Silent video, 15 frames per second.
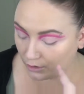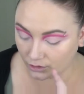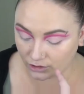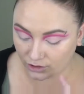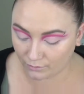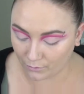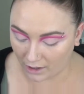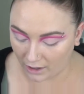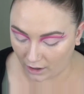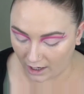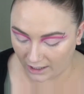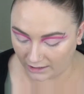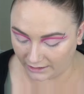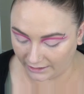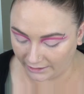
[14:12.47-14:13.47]
onto my
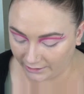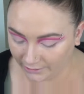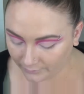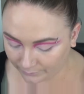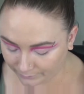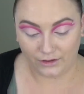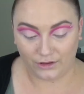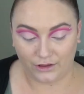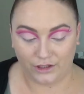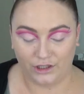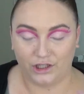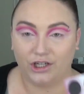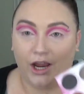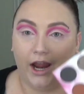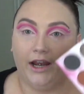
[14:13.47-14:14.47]
eyelid the
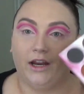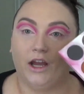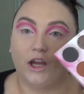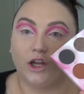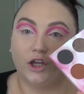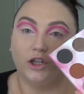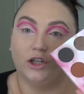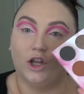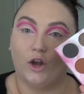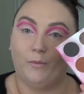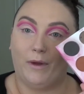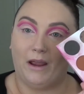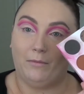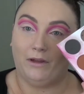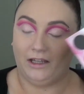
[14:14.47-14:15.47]
shade Glow
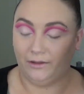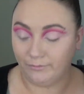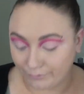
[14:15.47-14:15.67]
Baby.